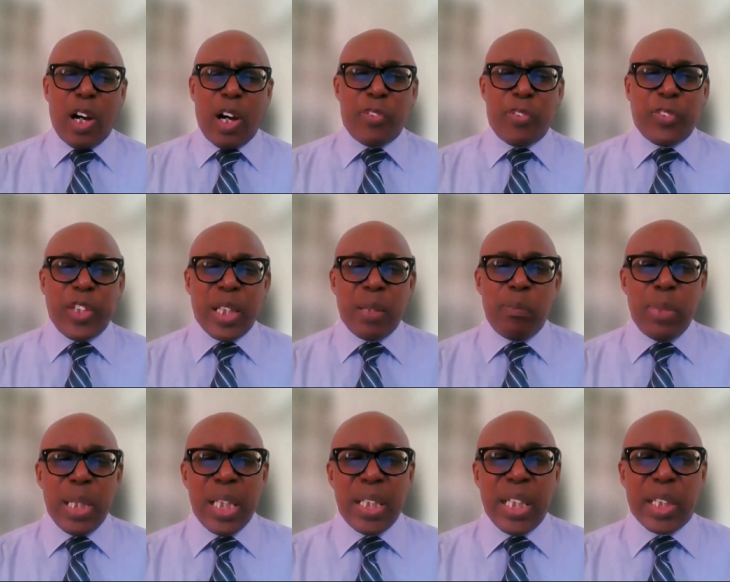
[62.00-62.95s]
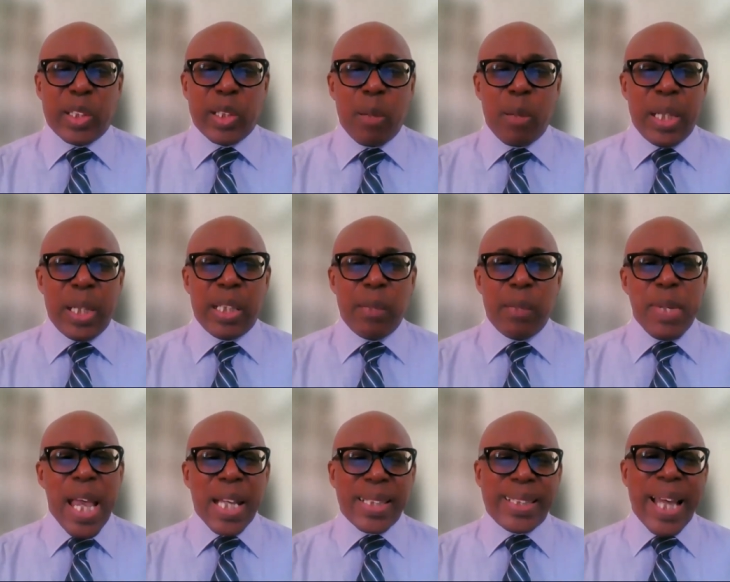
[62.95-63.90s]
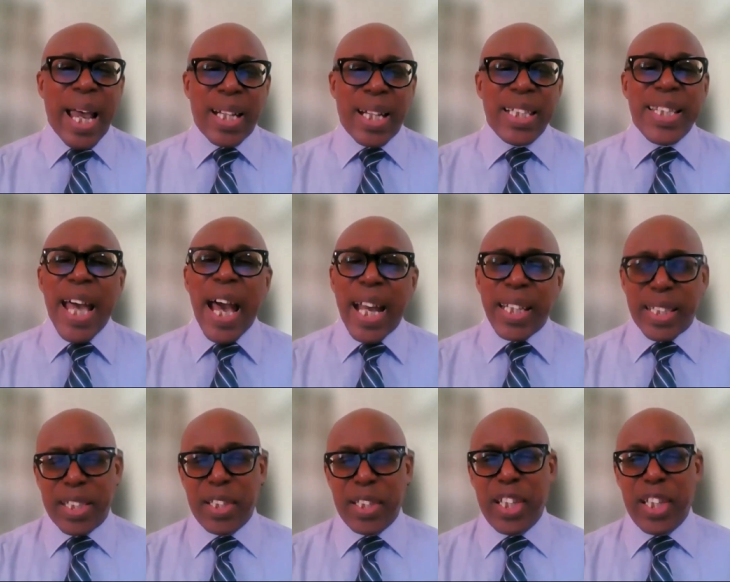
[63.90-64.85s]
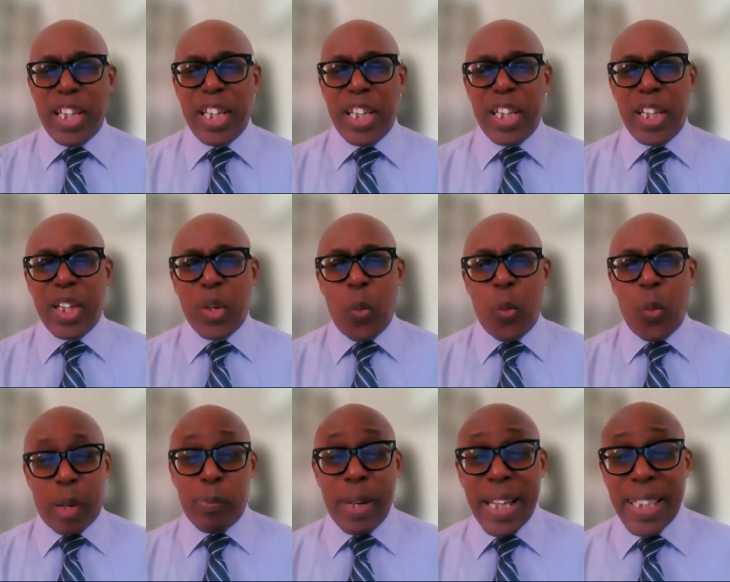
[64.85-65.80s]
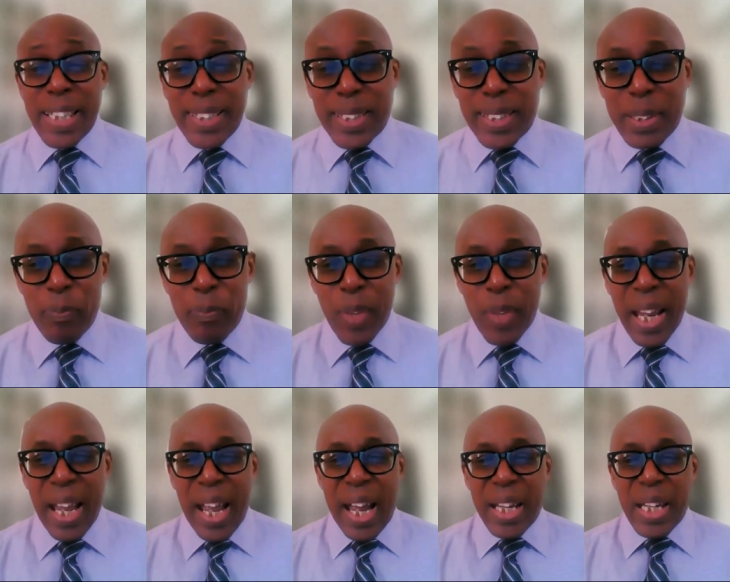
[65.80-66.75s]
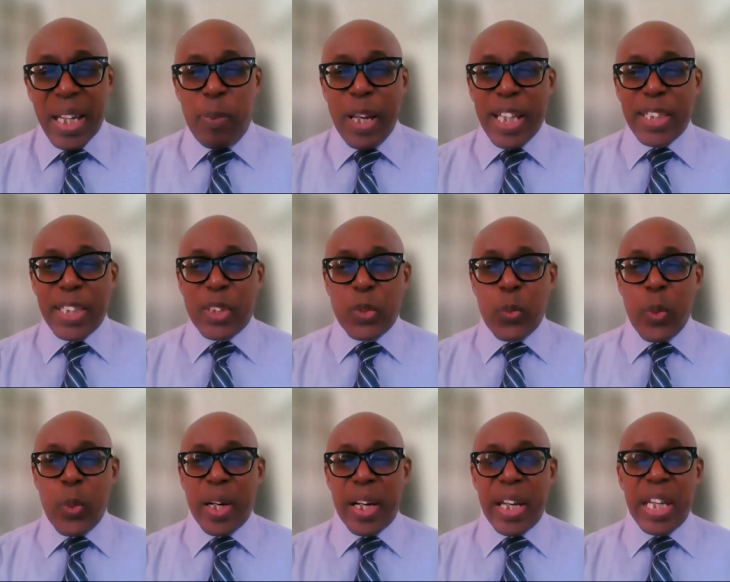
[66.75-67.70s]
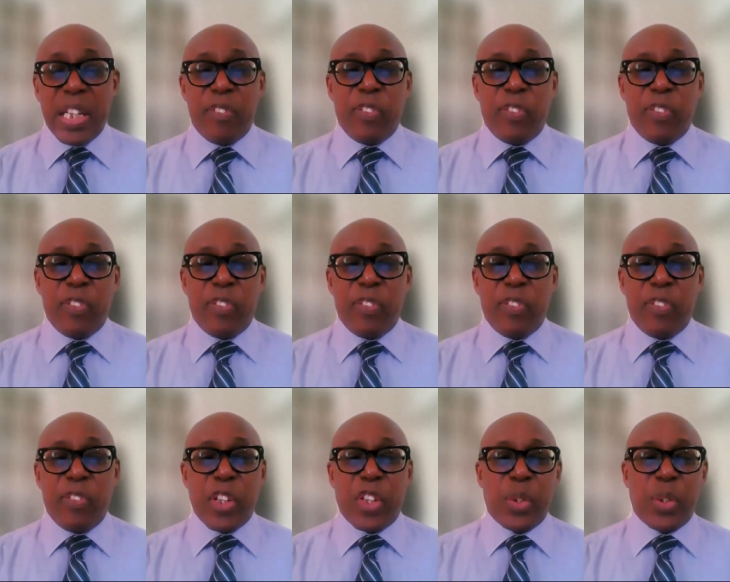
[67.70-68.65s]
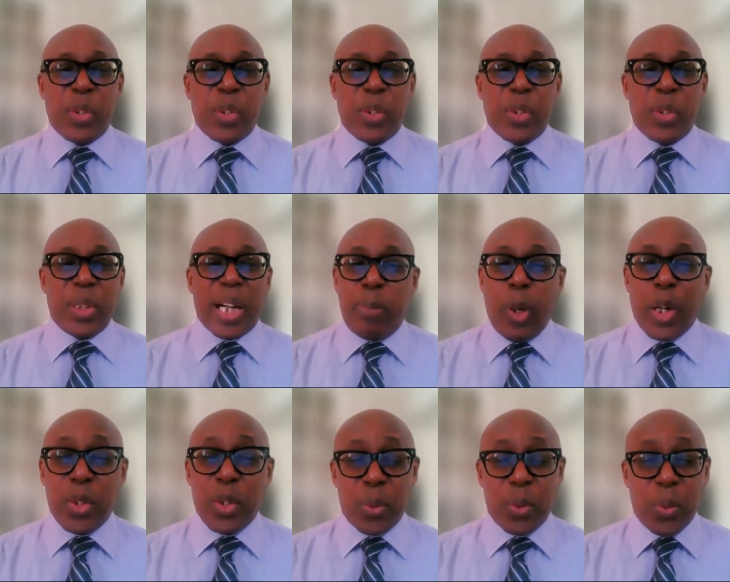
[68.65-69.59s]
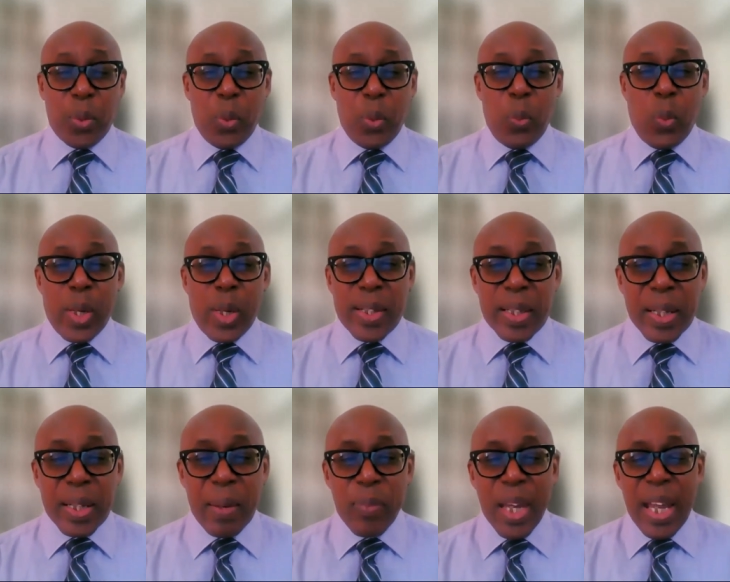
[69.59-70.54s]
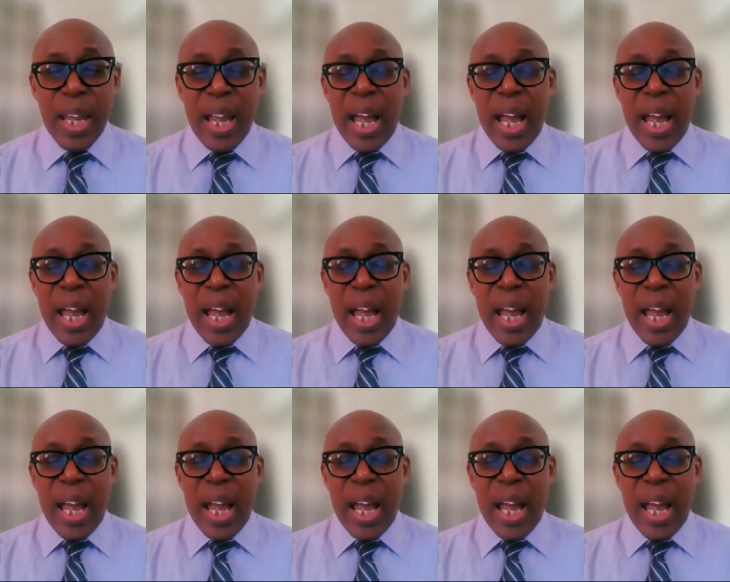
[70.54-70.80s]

often been determined to be exactly that, the workplace, the place where individuals are employed to work.